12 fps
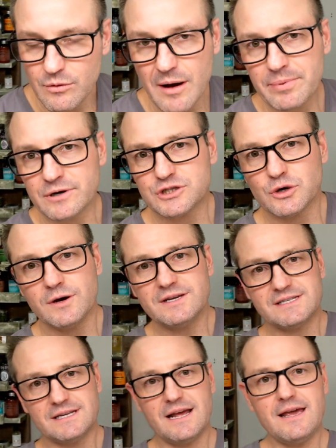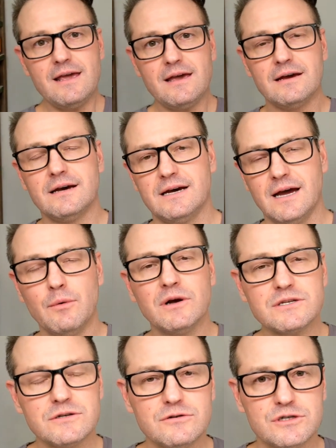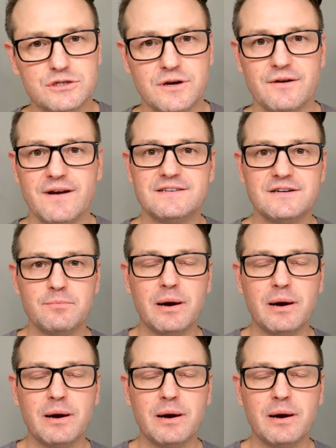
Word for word: Weapon of choice today. I was gonna do a straight razor,